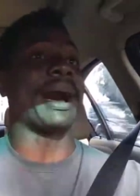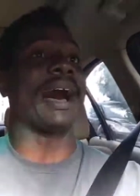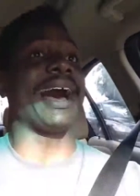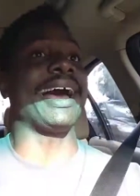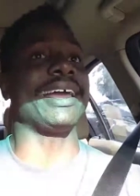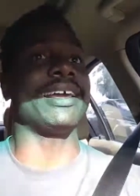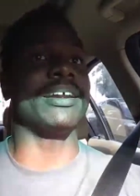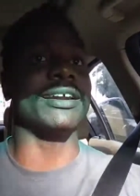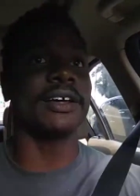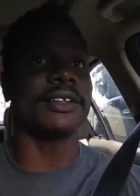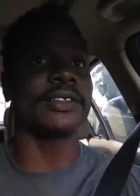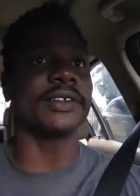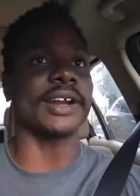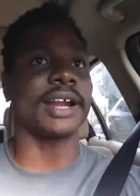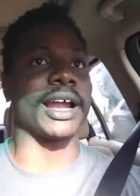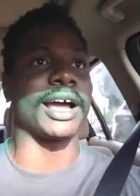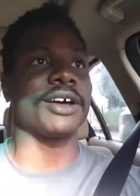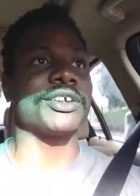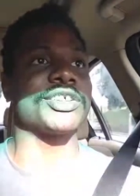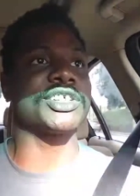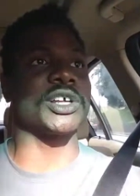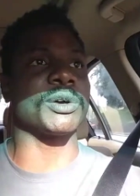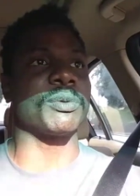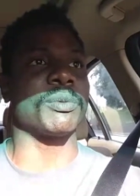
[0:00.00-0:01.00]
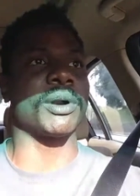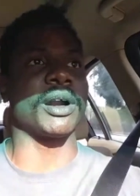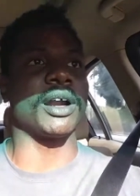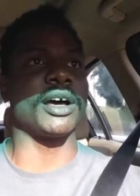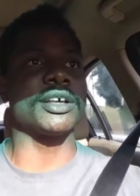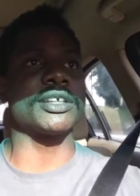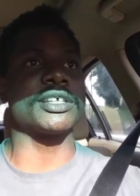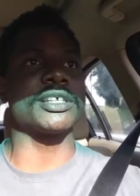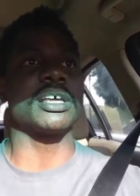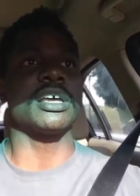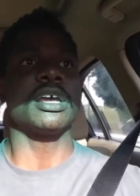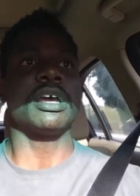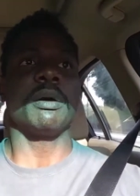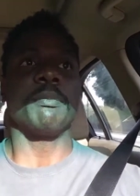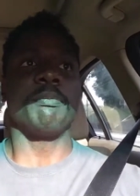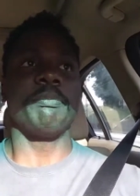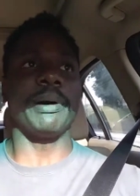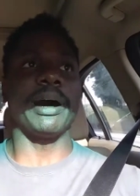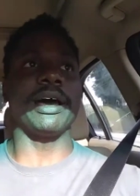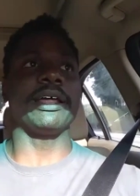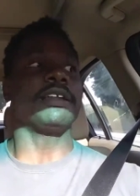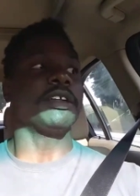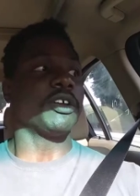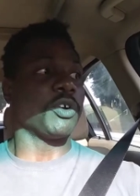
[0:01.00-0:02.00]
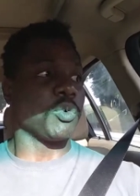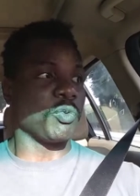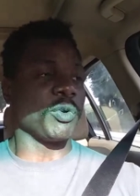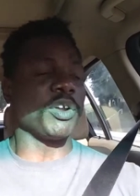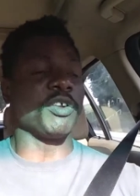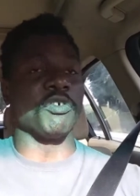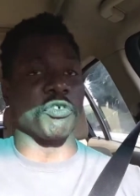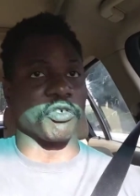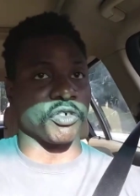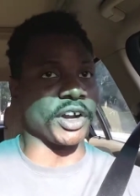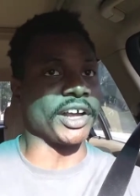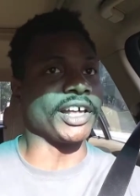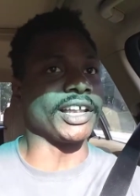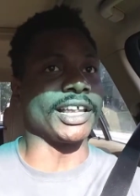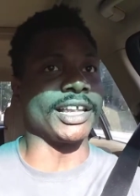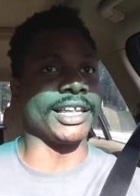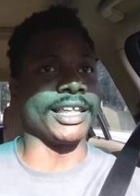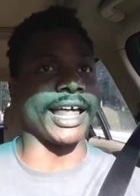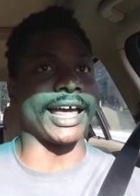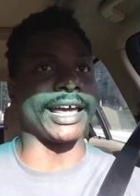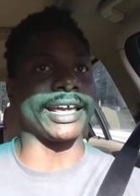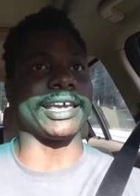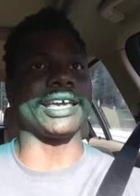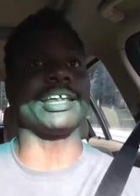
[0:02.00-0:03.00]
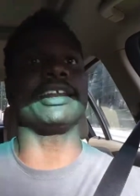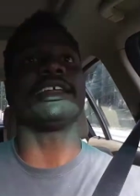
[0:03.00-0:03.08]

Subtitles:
buy another house somewhere else. But we'd really like